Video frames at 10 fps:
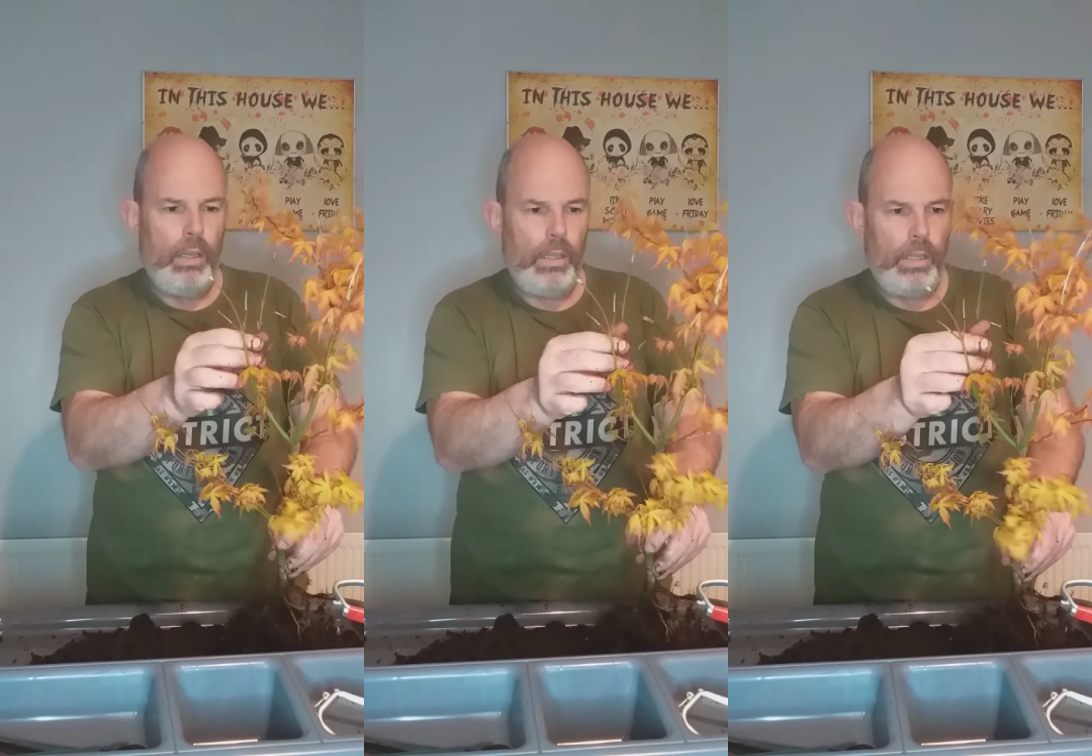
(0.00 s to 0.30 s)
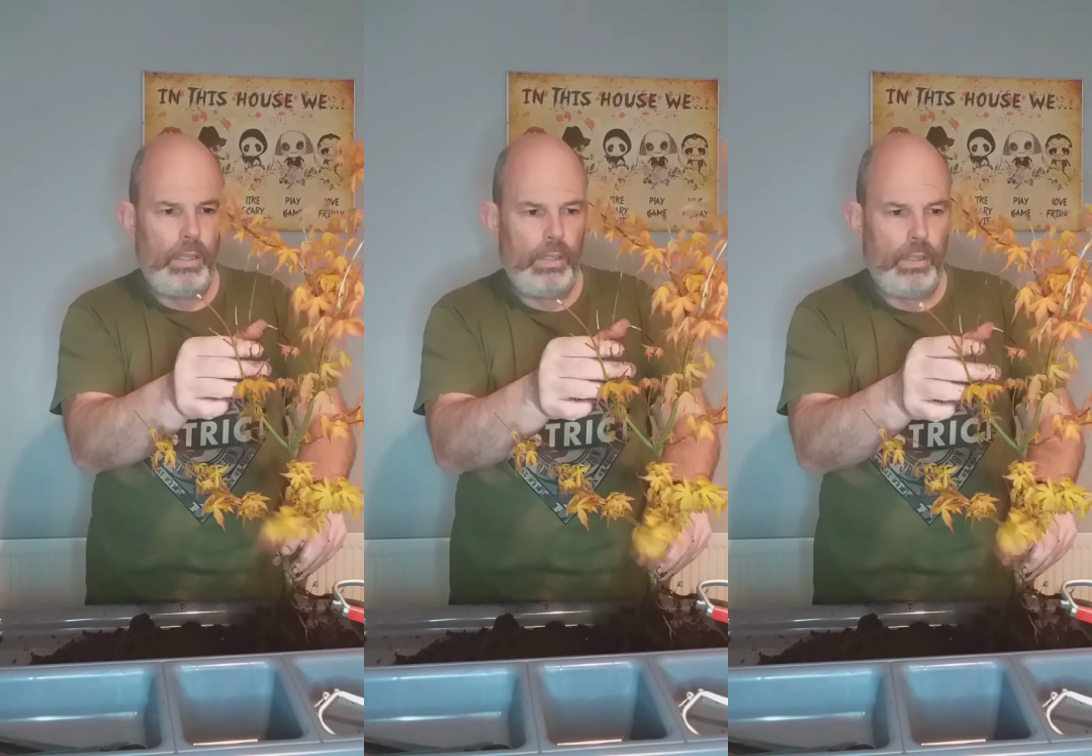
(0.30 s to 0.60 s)

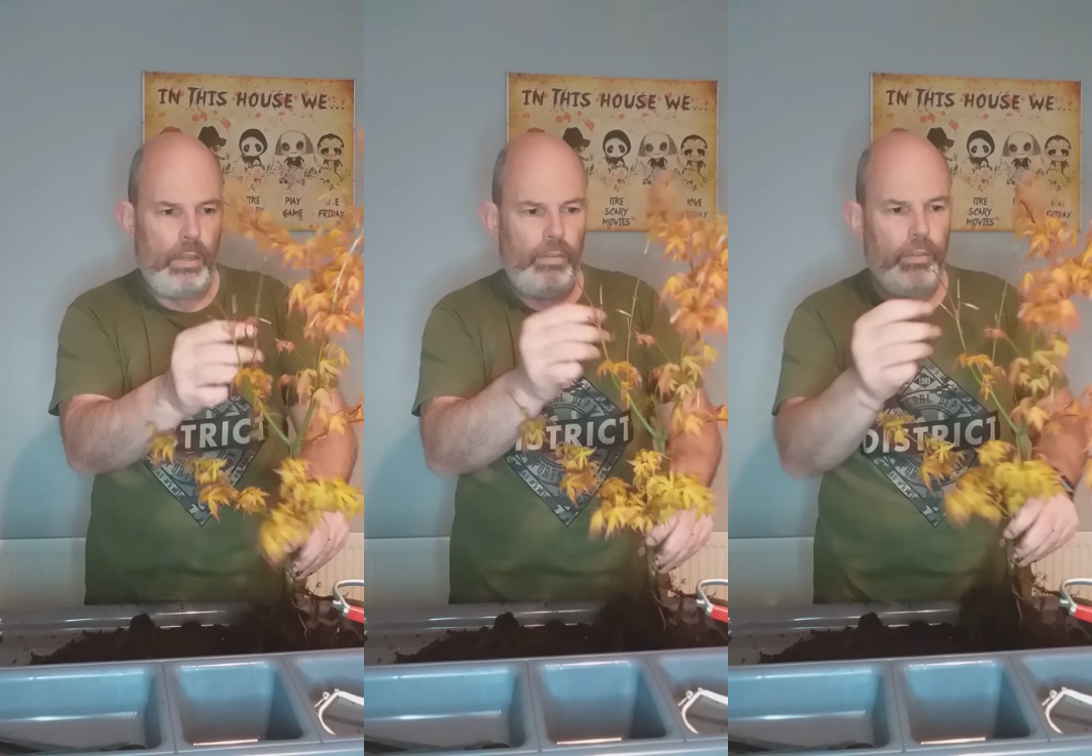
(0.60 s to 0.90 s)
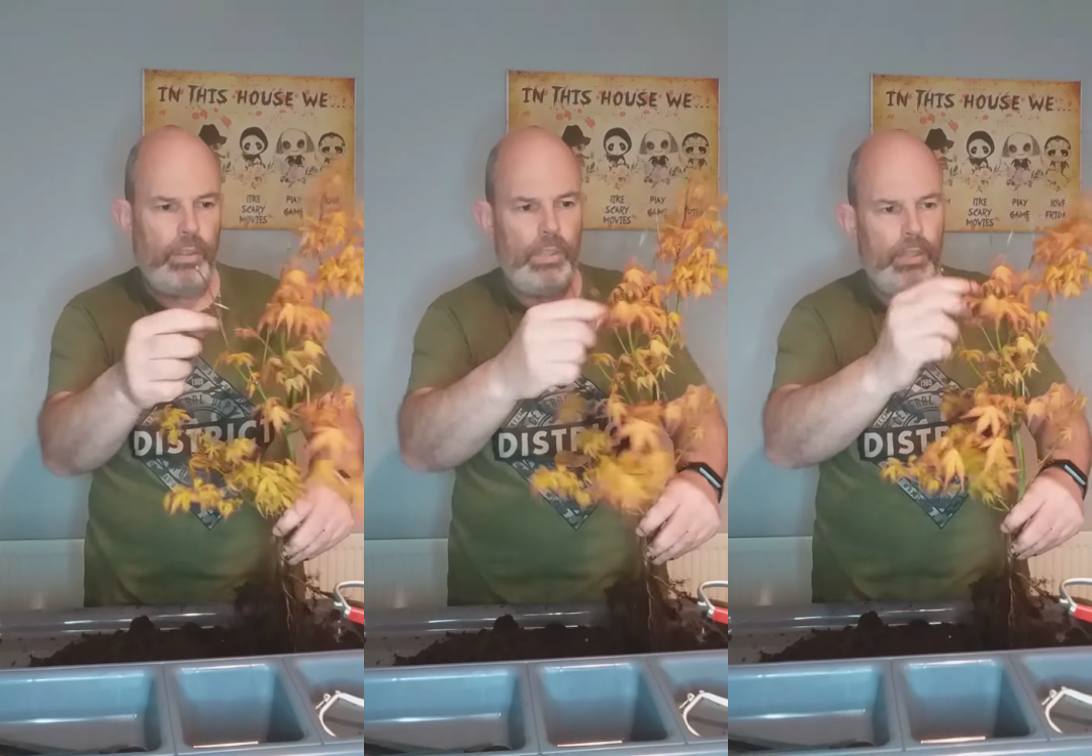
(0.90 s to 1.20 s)
Take this off.
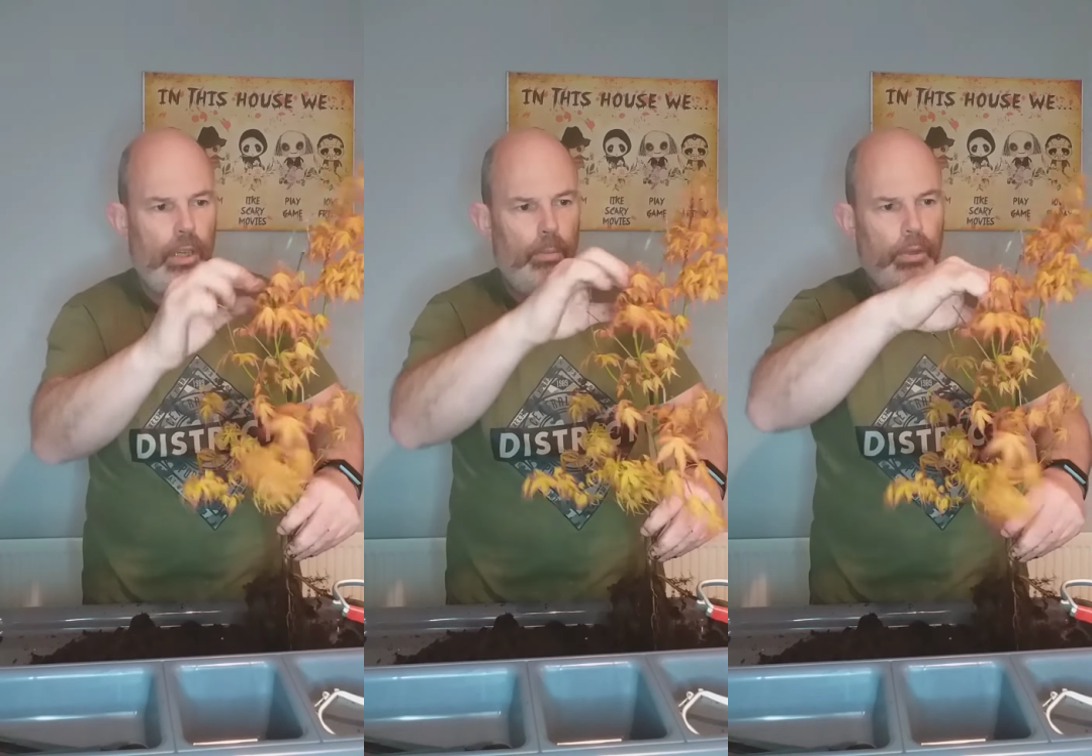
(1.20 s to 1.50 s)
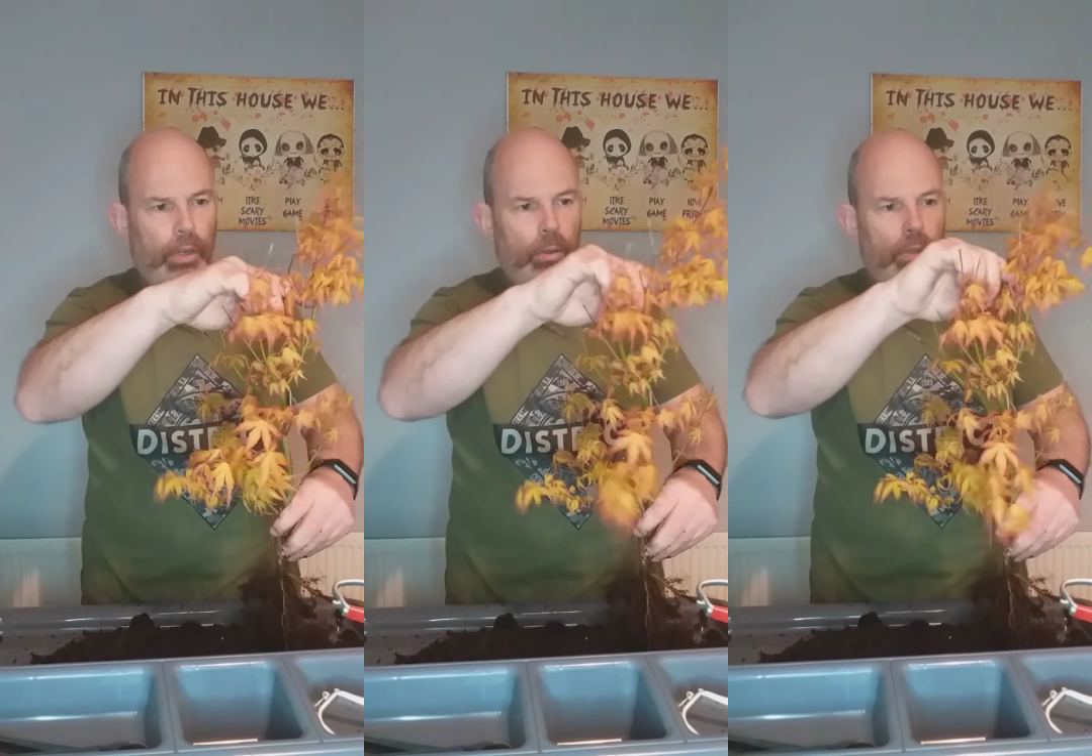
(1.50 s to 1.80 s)
This top
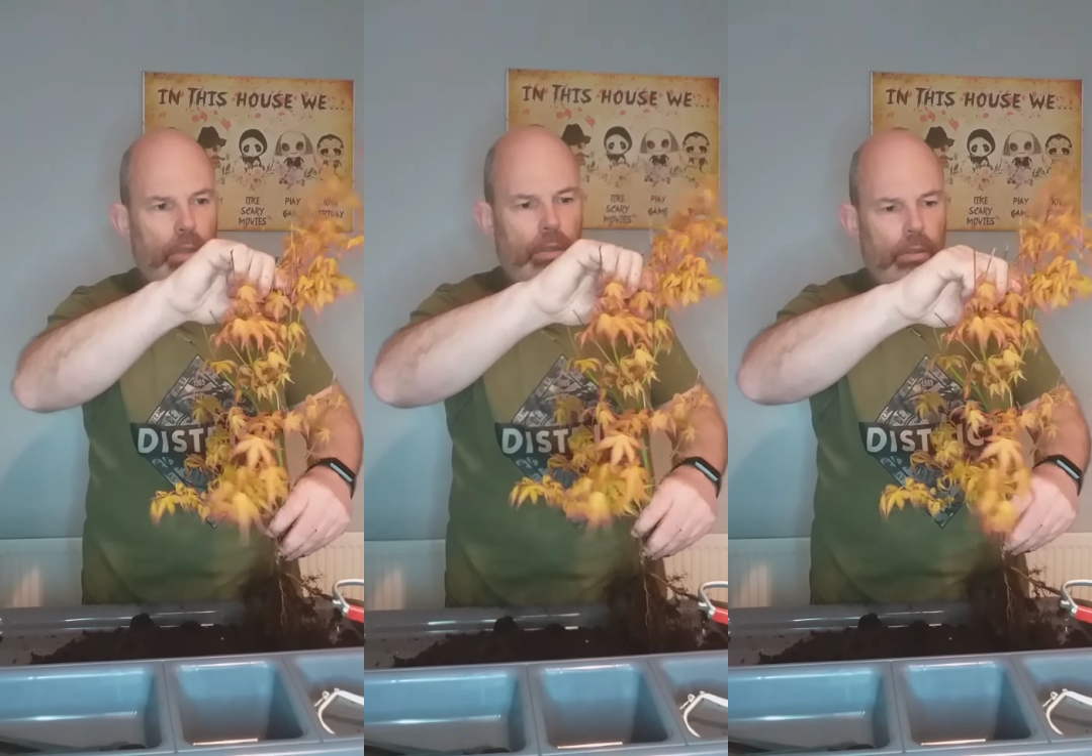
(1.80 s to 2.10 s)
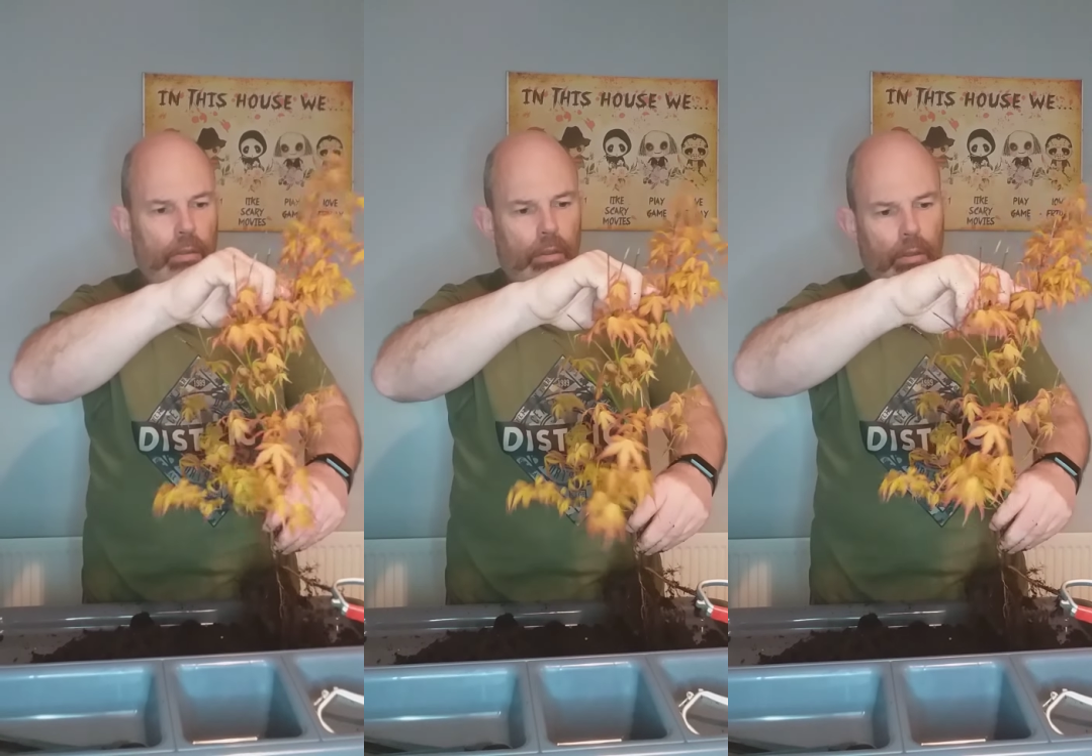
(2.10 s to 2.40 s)
growth,
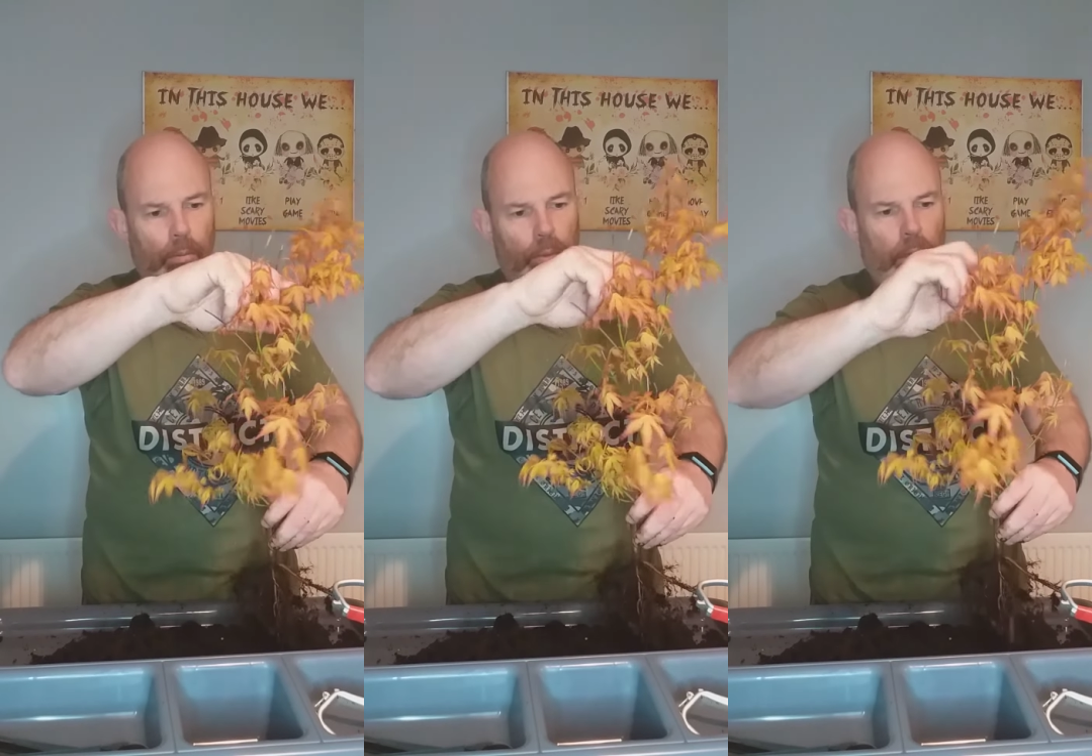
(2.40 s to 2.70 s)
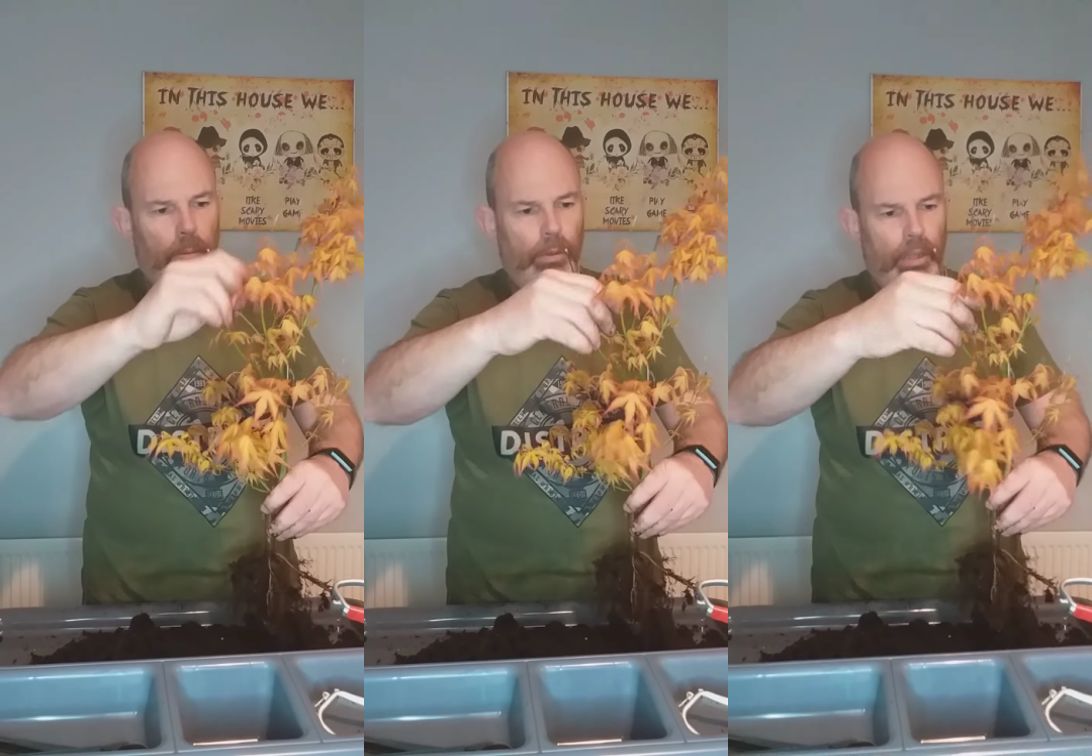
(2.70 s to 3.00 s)
I'm
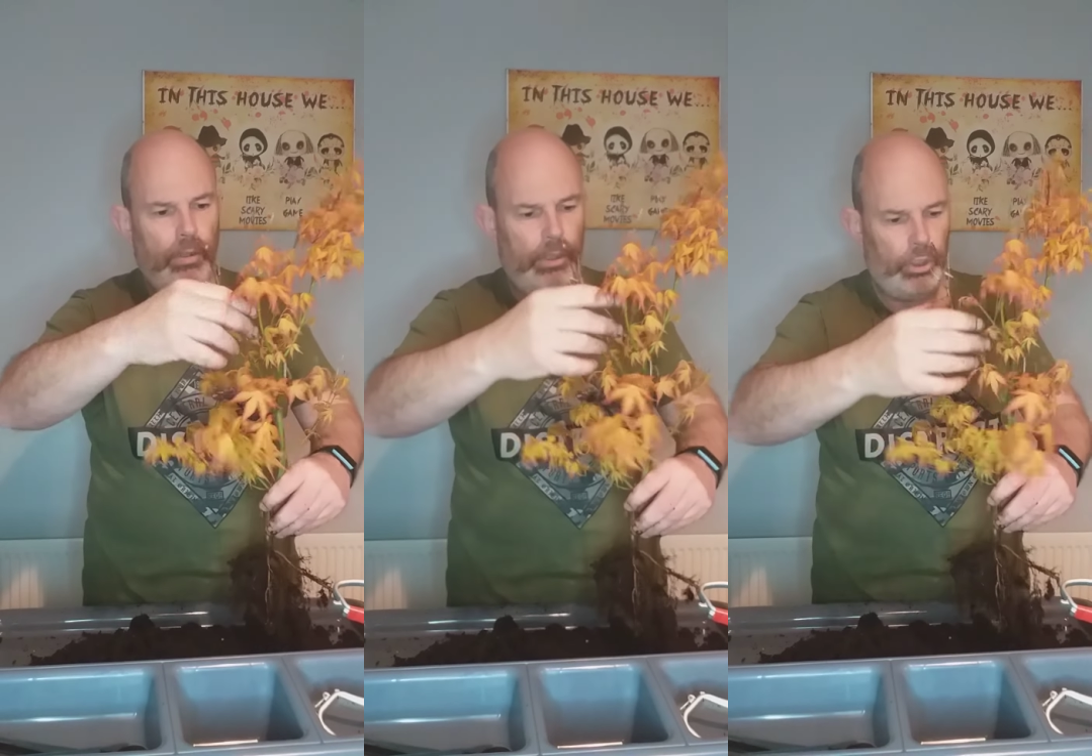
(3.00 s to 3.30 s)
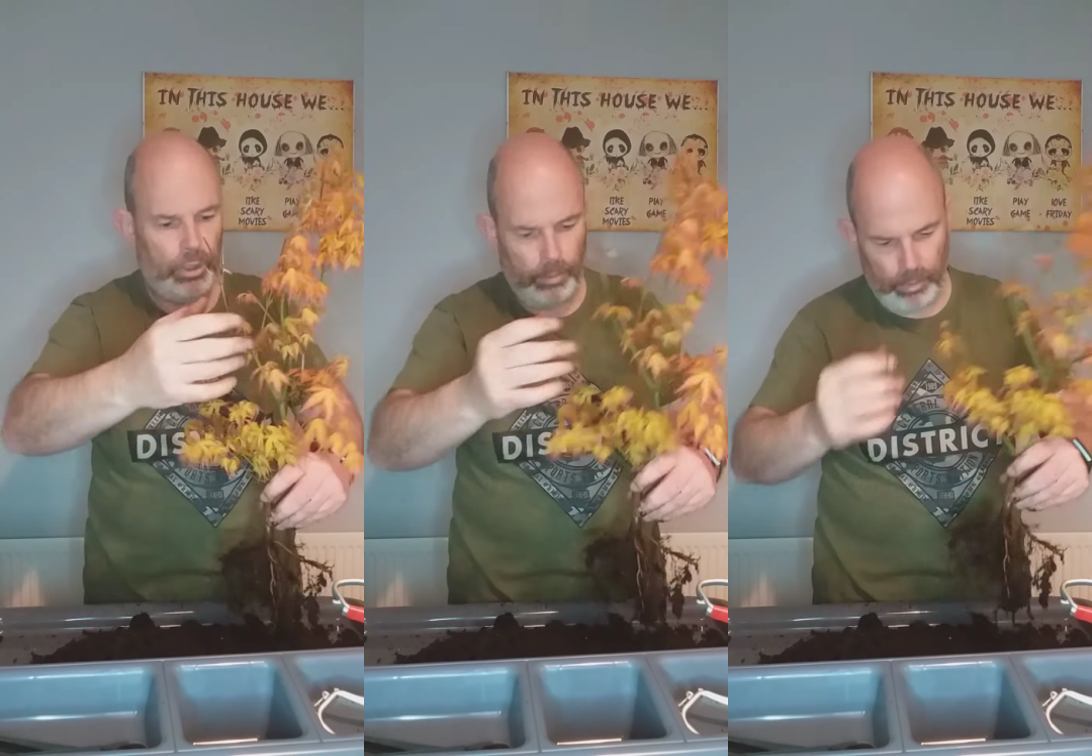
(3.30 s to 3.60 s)
probably going to
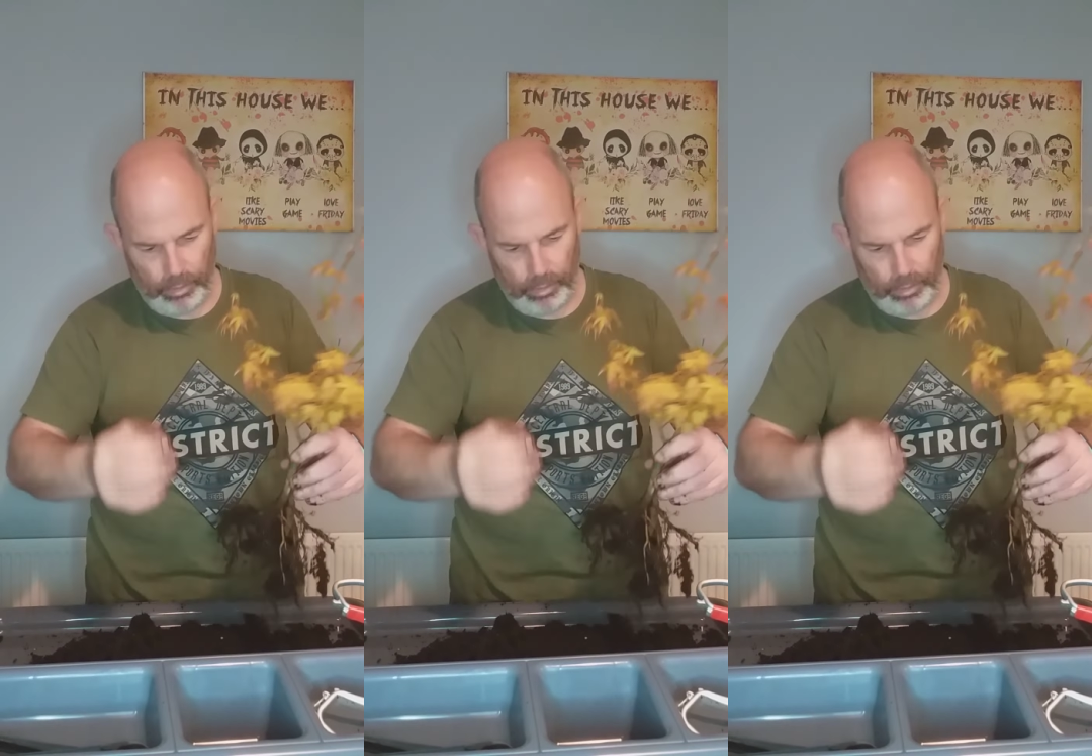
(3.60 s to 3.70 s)
trim it